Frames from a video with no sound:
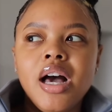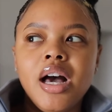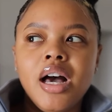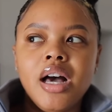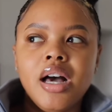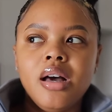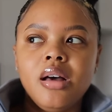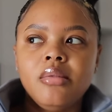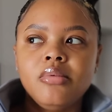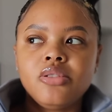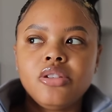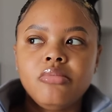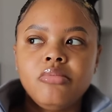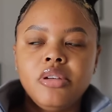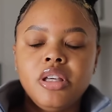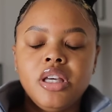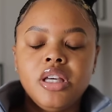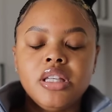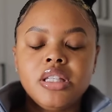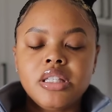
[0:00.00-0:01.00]
Um, so I'm
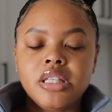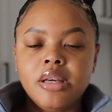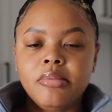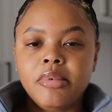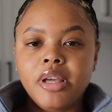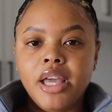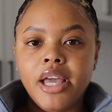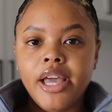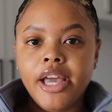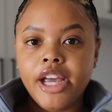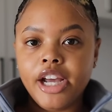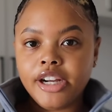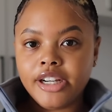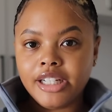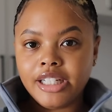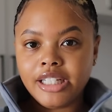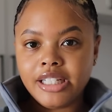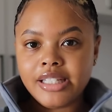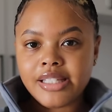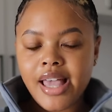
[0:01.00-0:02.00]
gonna get some
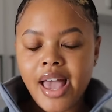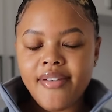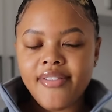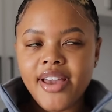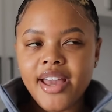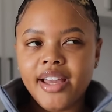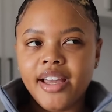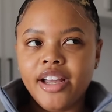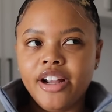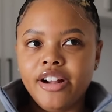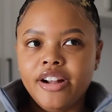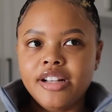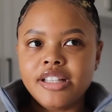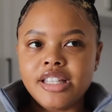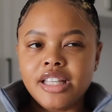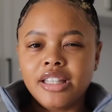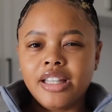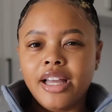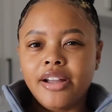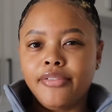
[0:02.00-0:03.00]
carrots. I haven't had
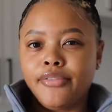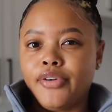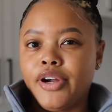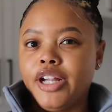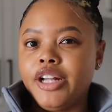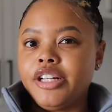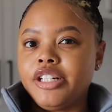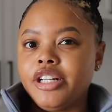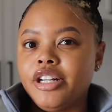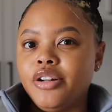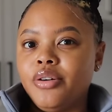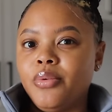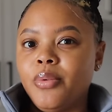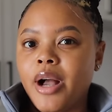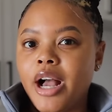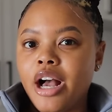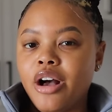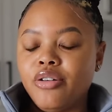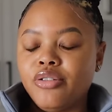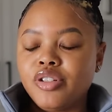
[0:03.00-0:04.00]
carrots and like ranch in a
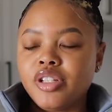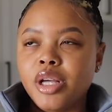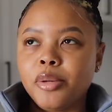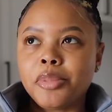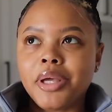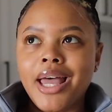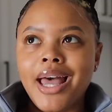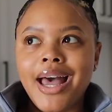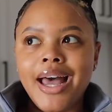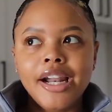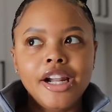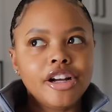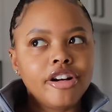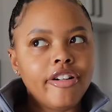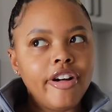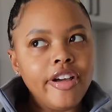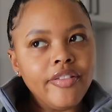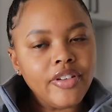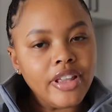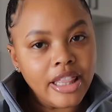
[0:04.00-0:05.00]
while, so I'm kind of
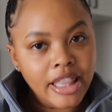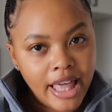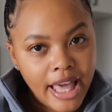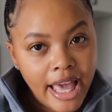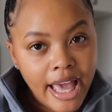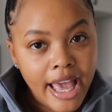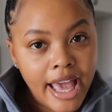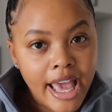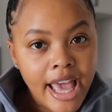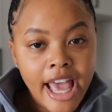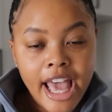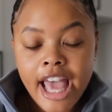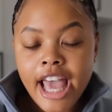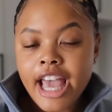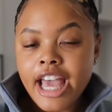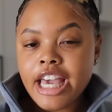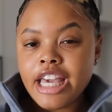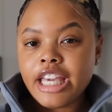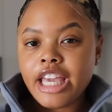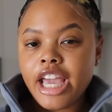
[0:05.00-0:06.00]
craving that.
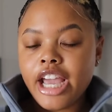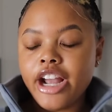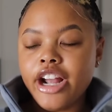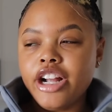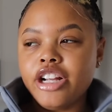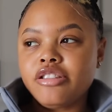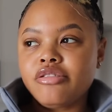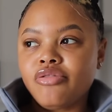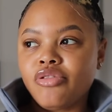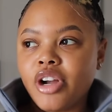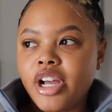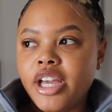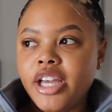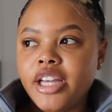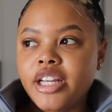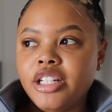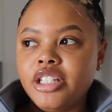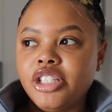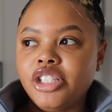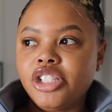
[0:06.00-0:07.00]
Carrots,
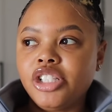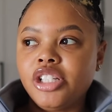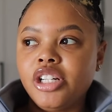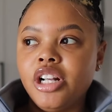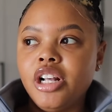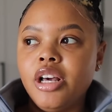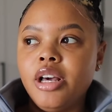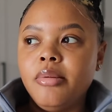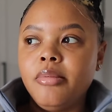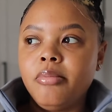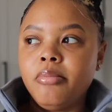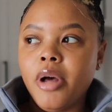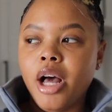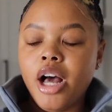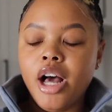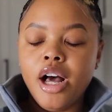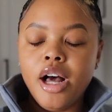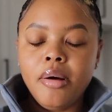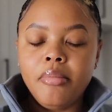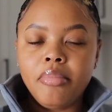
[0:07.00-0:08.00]
ranch,
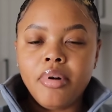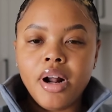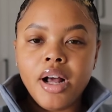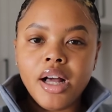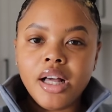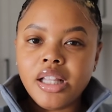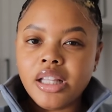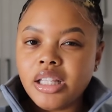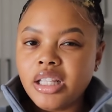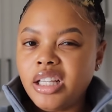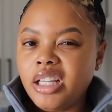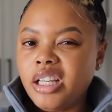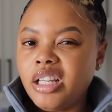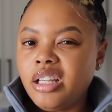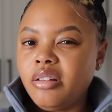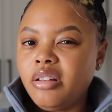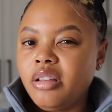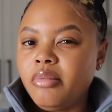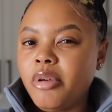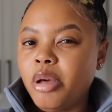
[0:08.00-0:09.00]
um,
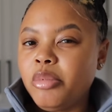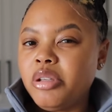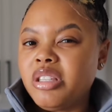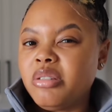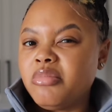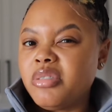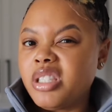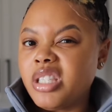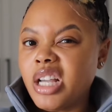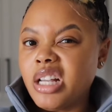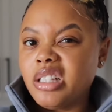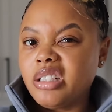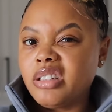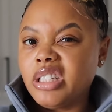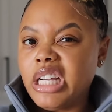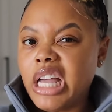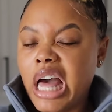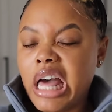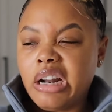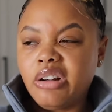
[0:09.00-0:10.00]
broccoli, maybe some
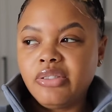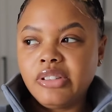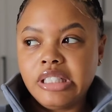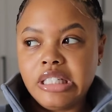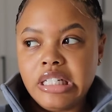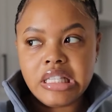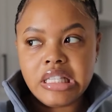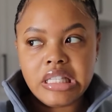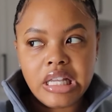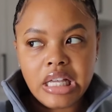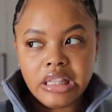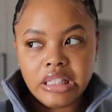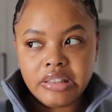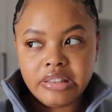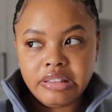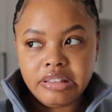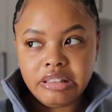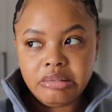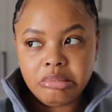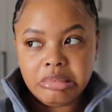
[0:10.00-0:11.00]
celery. I don't
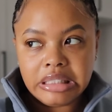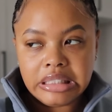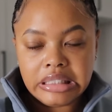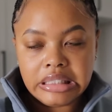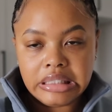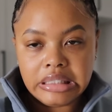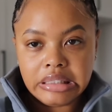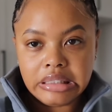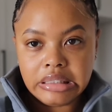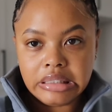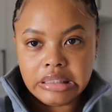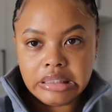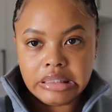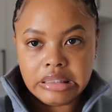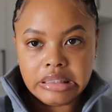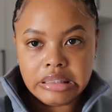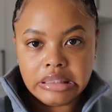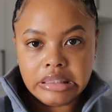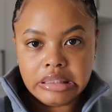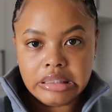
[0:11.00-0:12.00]
celery,
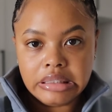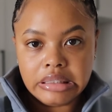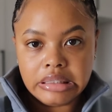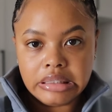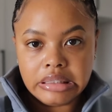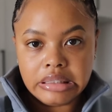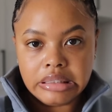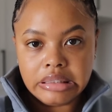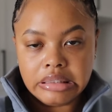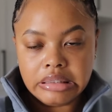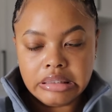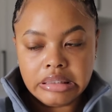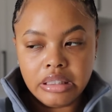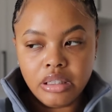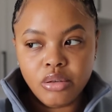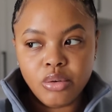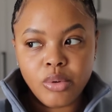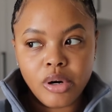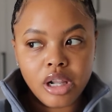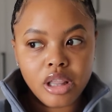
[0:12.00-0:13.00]
but
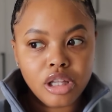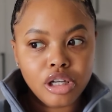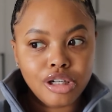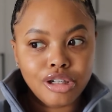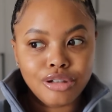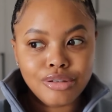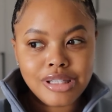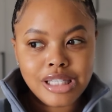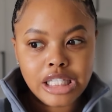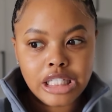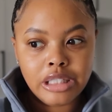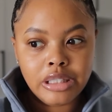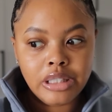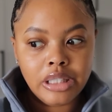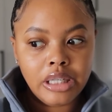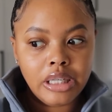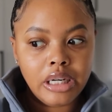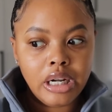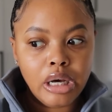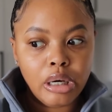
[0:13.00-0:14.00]
if one of the girls do,
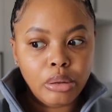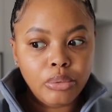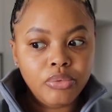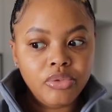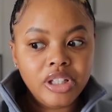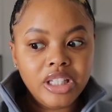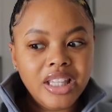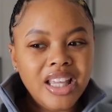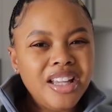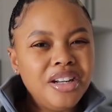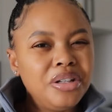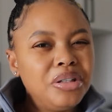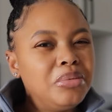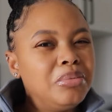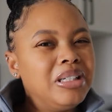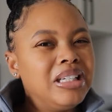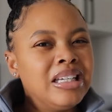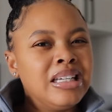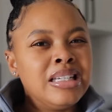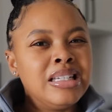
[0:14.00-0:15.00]
then hopefully they do
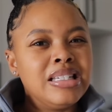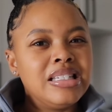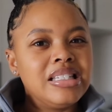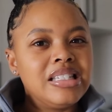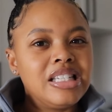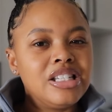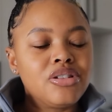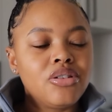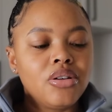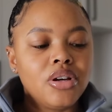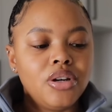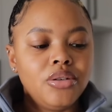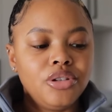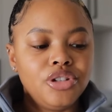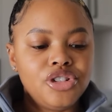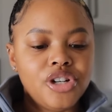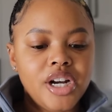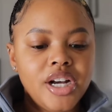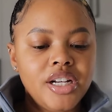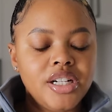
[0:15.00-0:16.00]
because it's gonna go in
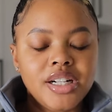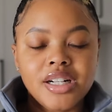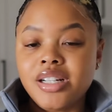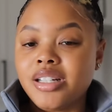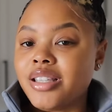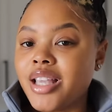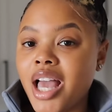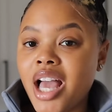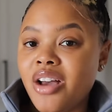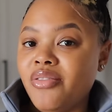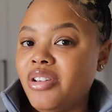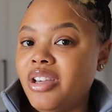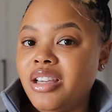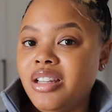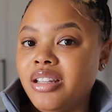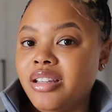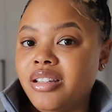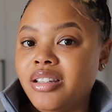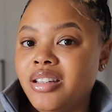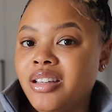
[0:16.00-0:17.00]
the trash because I don't
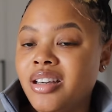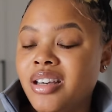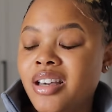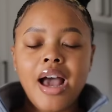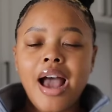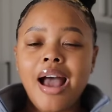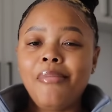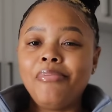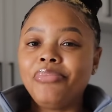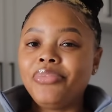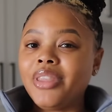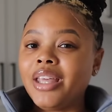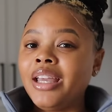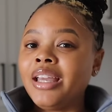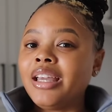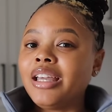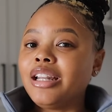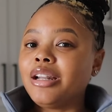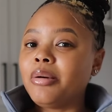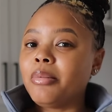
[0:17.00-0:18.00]
eat it. I'm
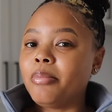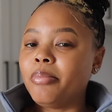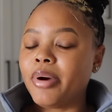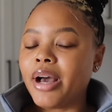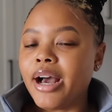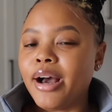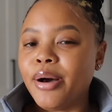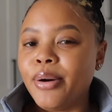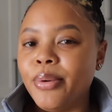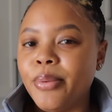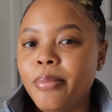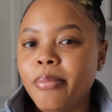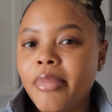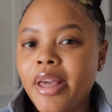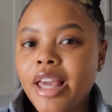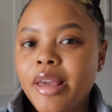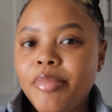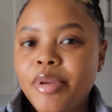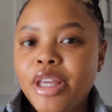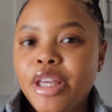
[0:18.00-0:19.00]
thinking about
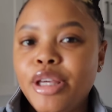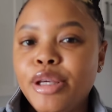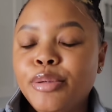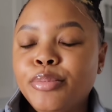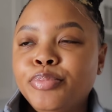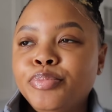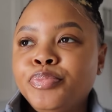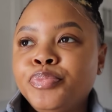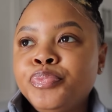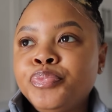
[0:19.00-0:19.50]
maybe